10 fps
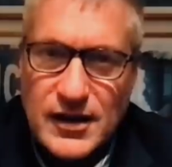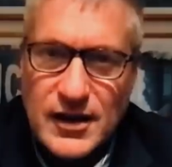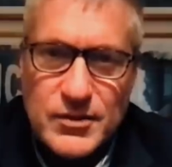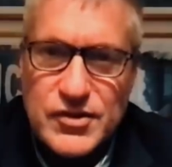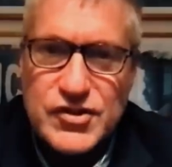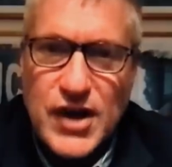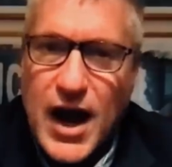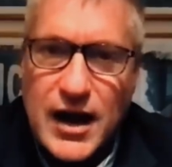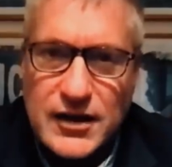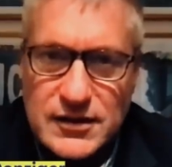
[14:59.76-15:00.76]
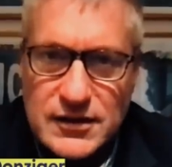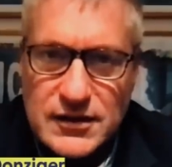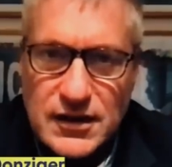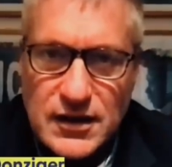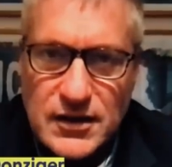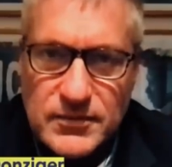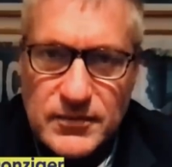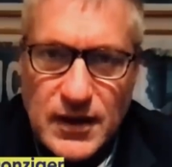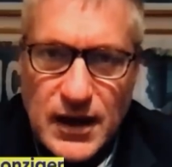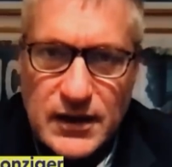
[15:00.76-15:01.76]
I was shocked.
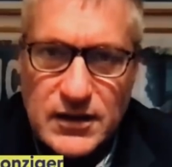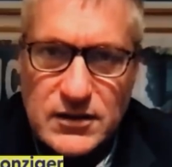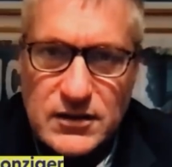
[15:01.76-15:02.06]
I